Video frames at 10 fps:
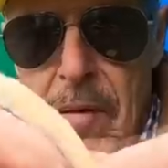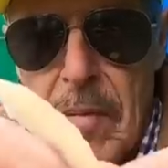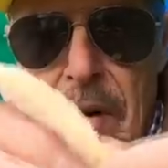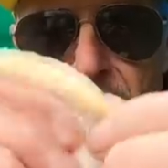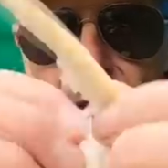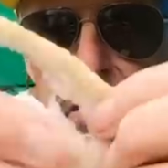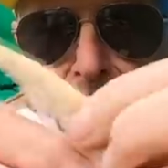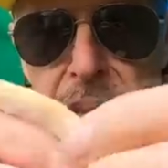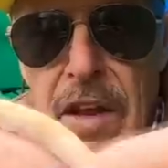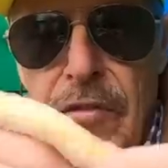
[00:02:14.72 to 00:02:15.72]
but I
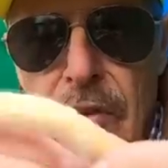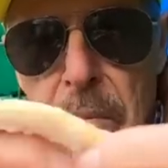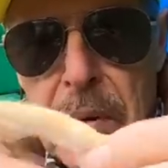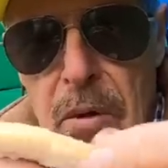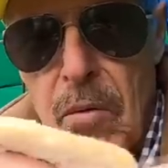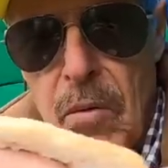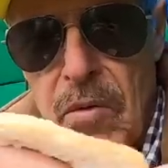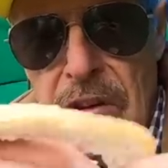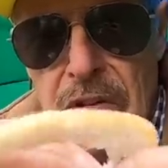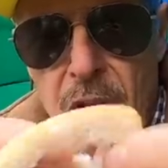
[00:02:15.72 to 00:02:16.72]
find if you peel
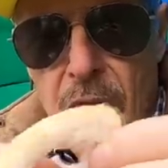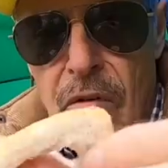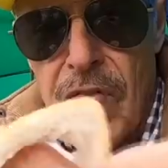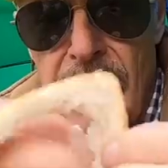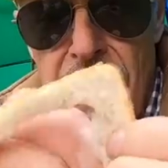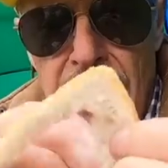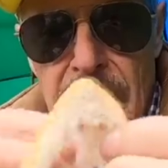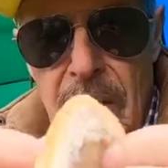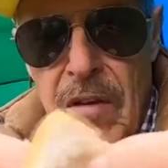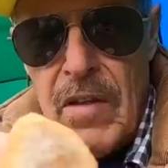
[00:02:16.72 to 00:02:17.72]
this off
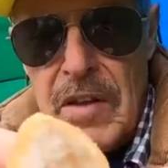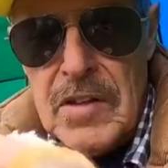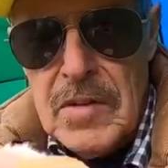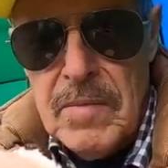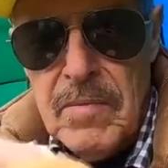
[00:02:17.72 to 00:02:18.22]
like this,